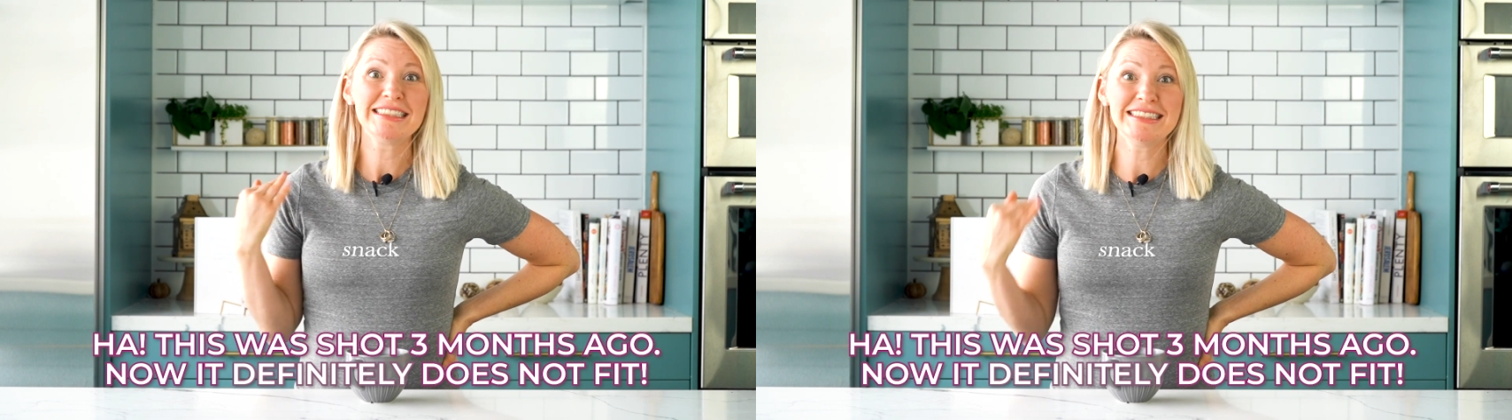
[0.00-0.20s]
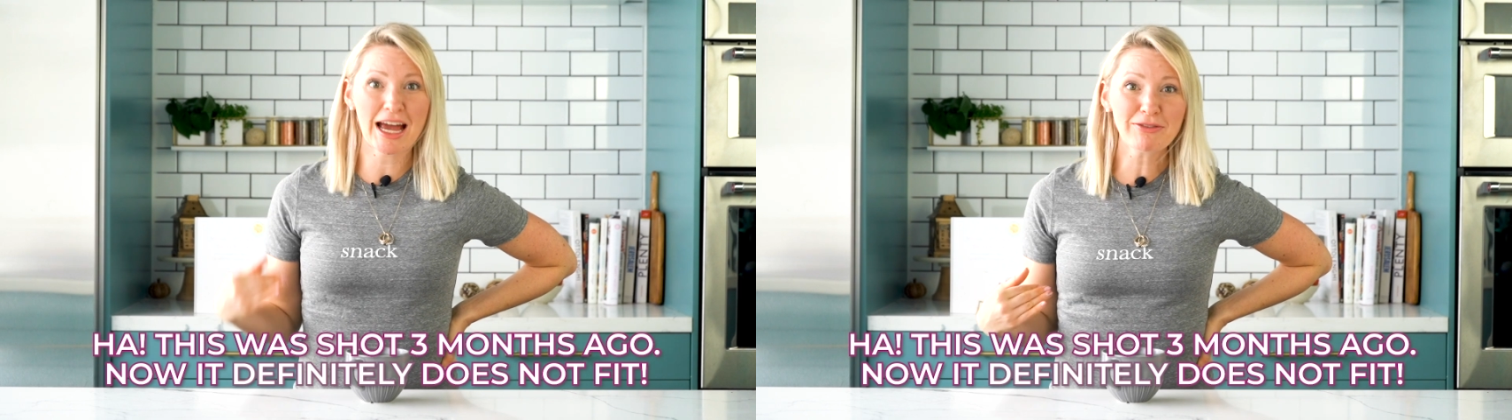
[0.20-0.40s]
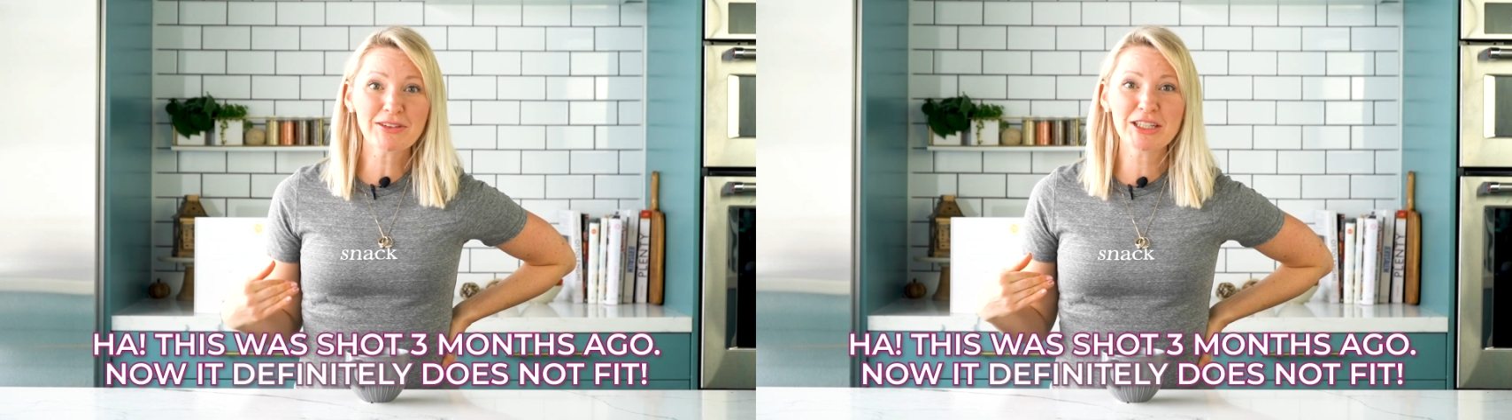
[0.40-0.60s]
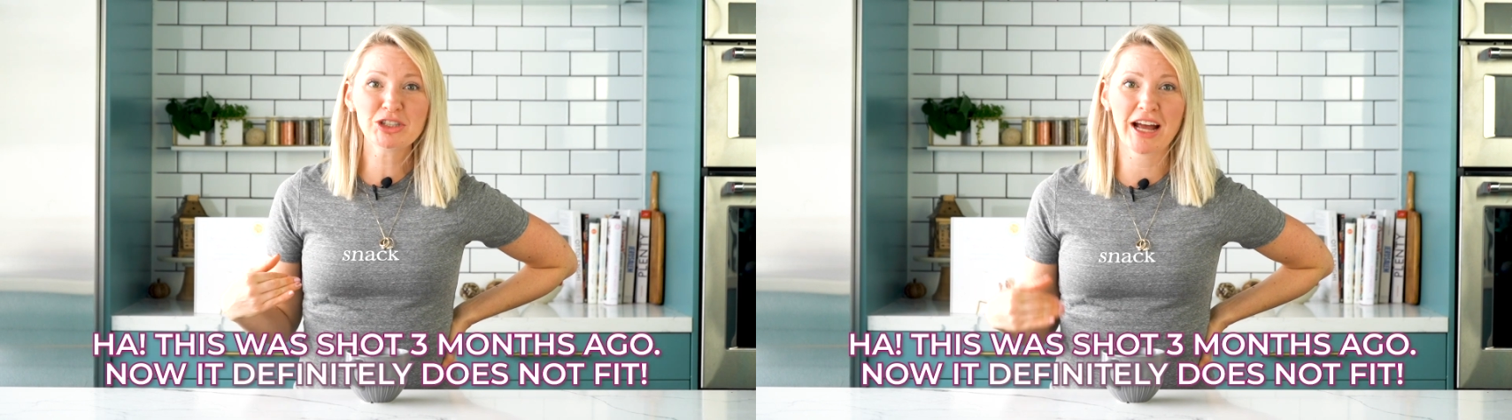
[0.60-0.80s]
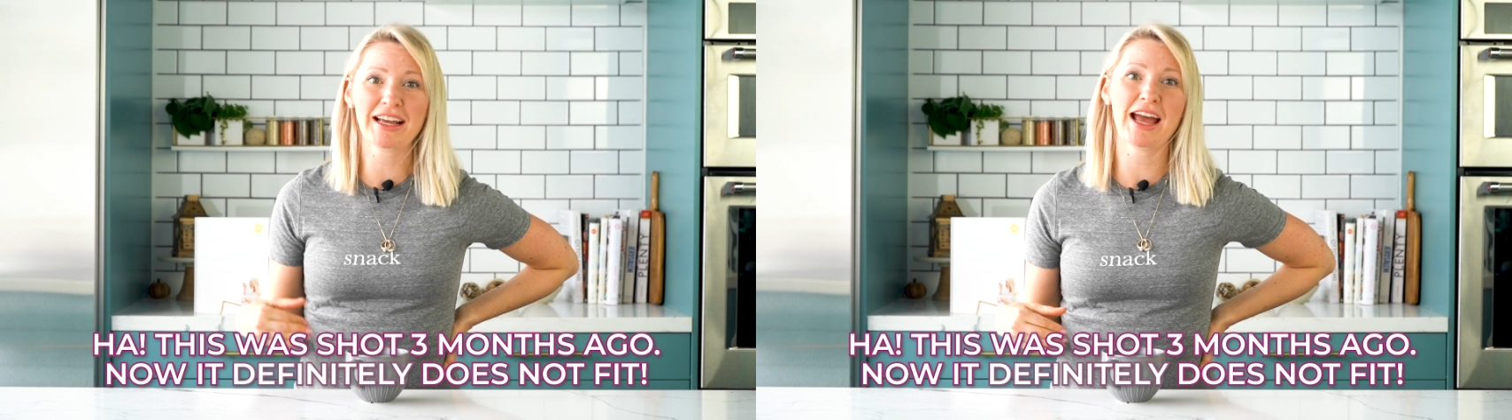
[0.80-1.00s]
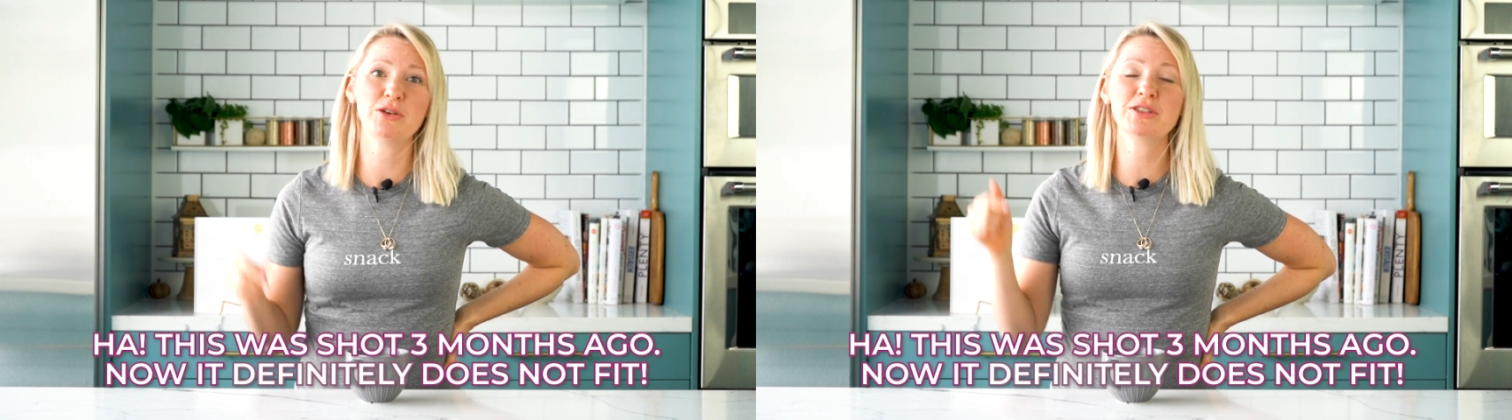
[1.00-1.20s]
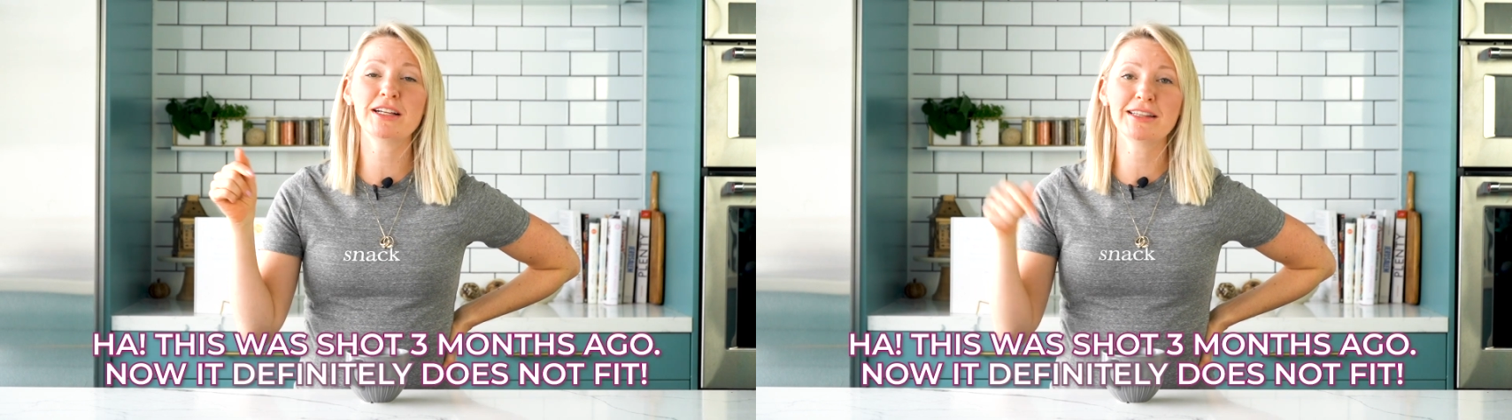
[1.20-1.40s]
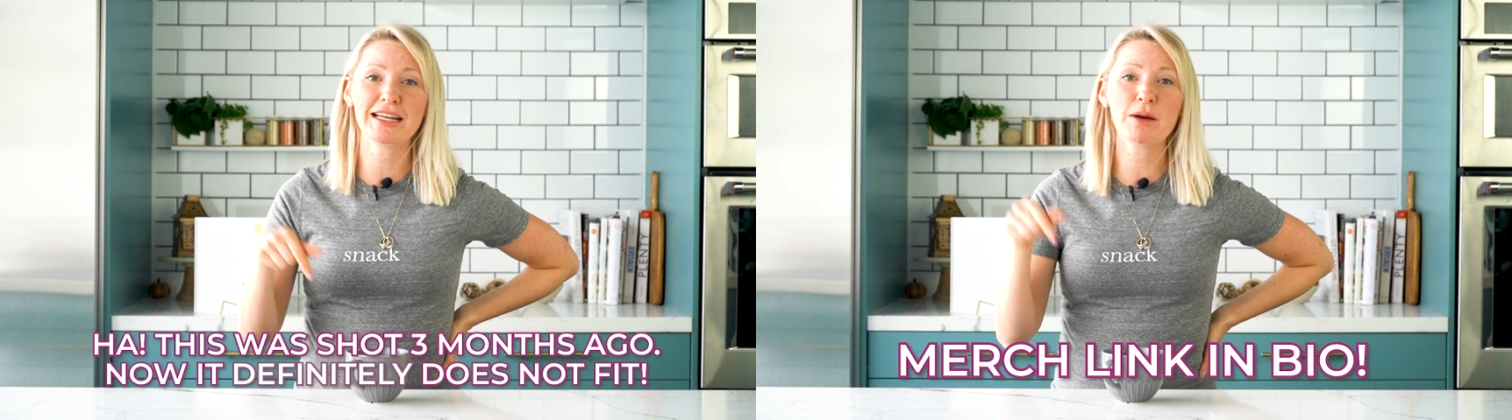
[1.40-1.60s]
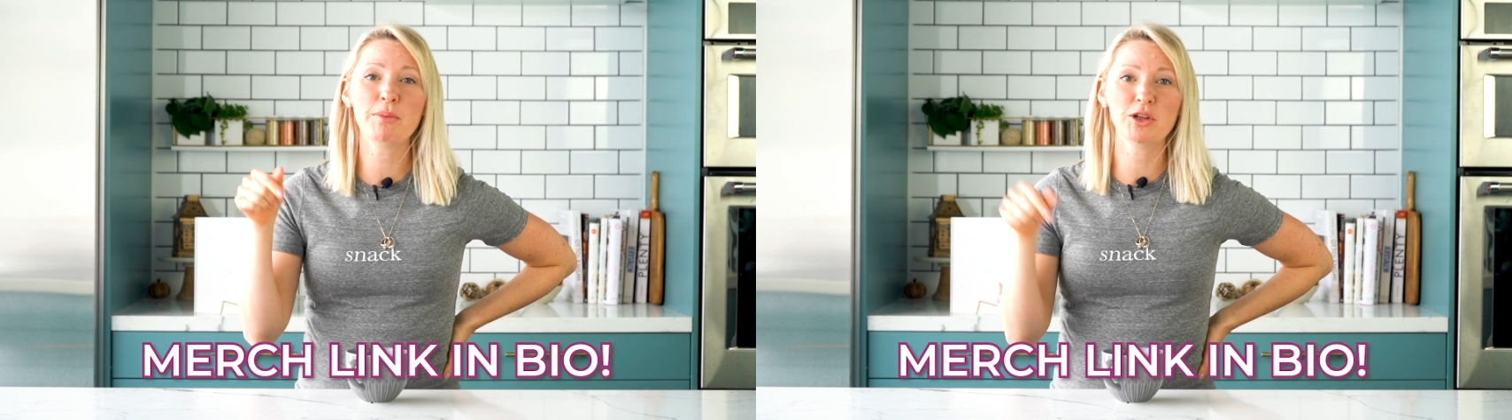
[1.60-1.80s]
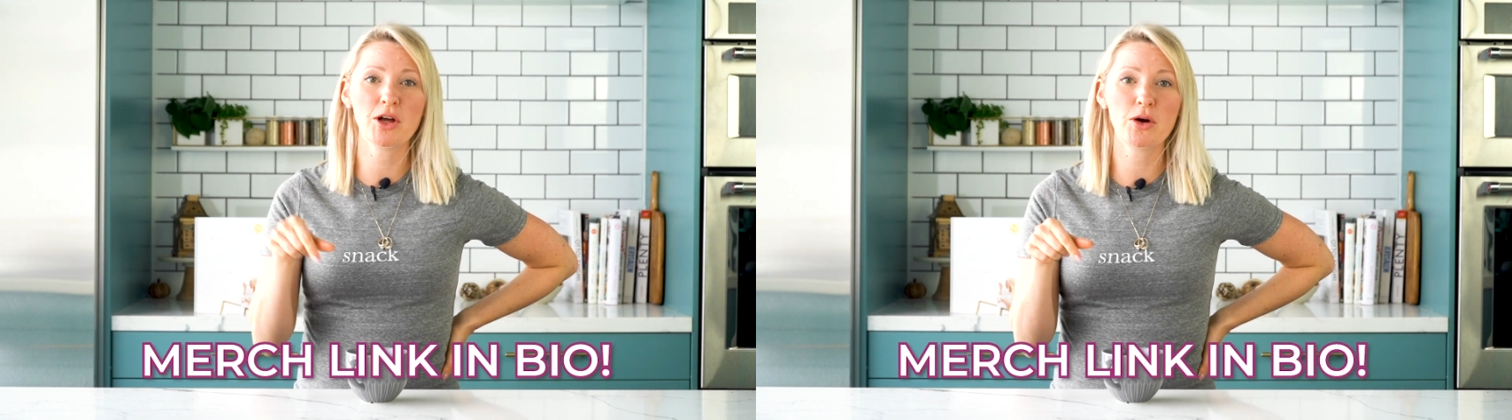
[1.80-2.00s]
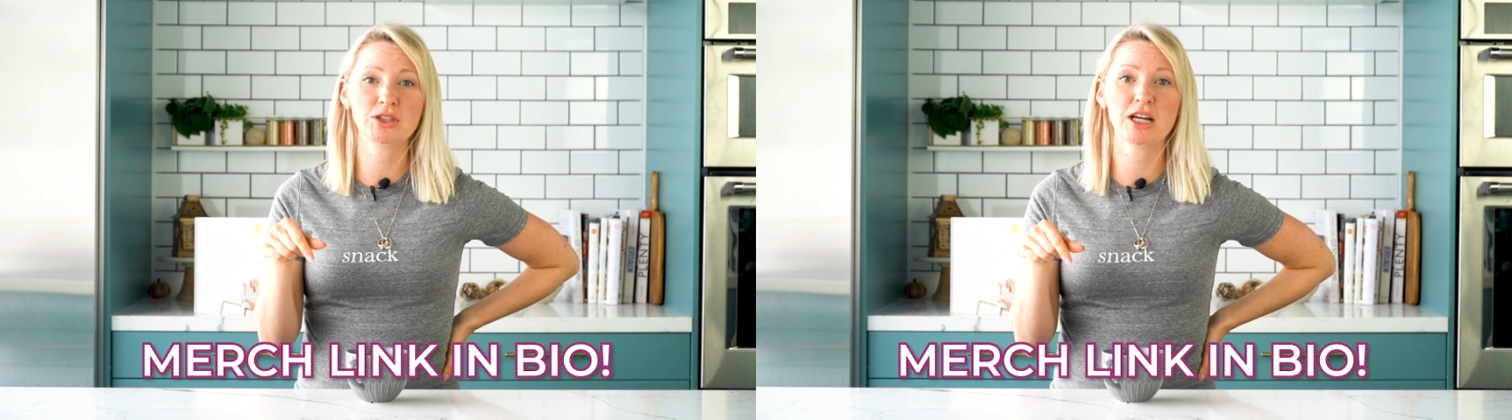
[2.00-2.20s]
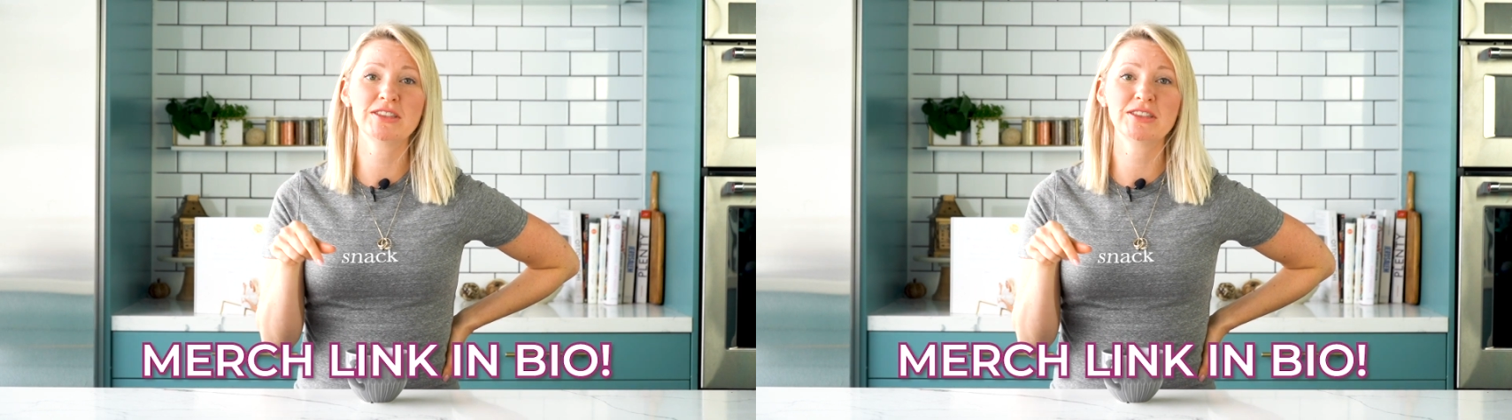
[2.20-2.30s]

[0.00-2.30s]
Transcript: definitely check out the link below to